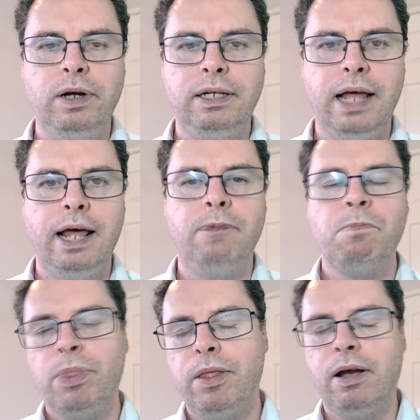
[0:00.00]
then
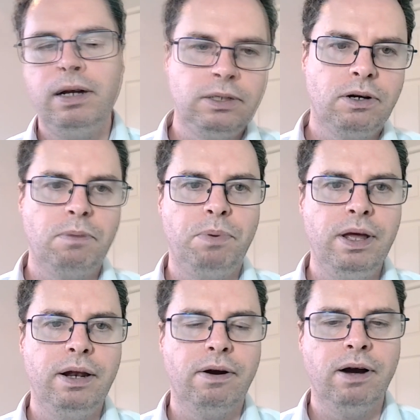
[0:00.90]
they kind of took a
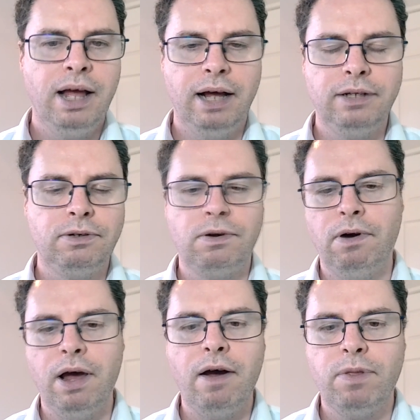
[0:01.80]
breather and took their eye
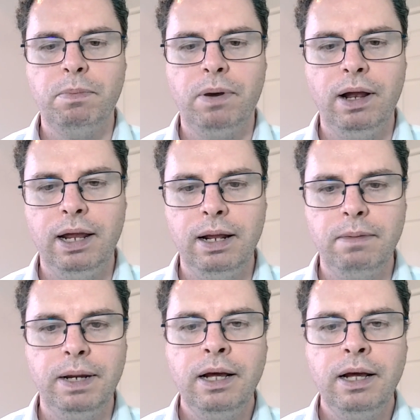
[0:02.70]
off the ball a little bit.